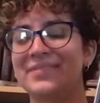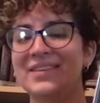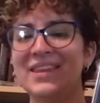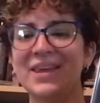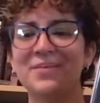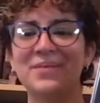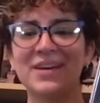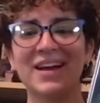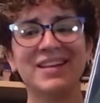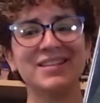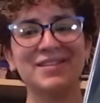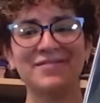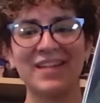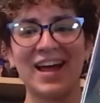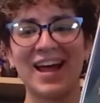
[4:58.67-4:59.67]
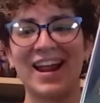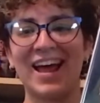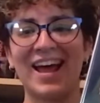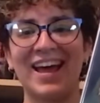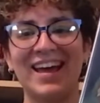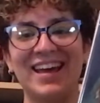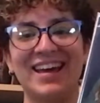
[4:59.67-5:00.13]
Because of that,
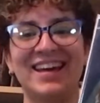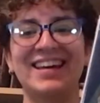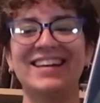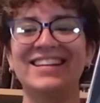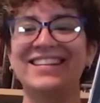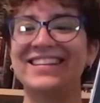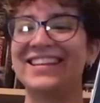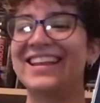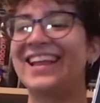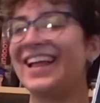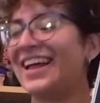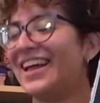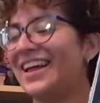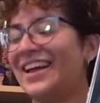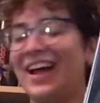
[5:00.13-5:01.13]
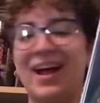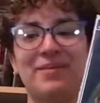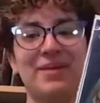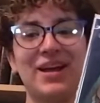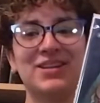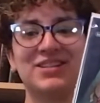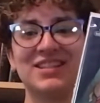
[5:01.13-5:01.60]
I
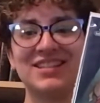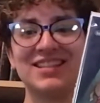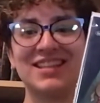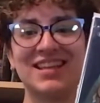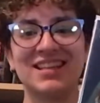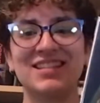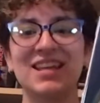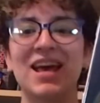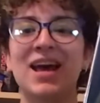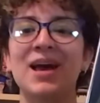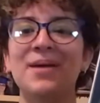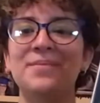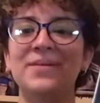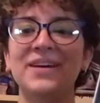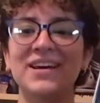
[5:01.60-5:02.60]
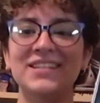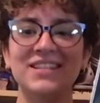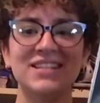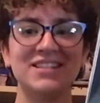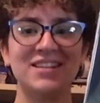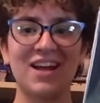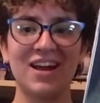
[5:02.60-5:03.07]
matched it to this because
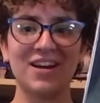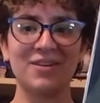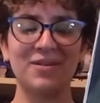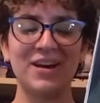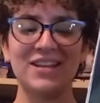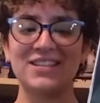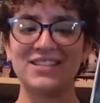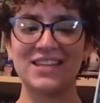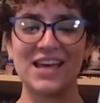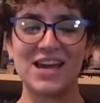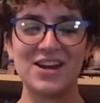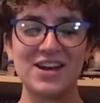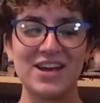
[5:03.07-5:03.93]
it's not quite scary.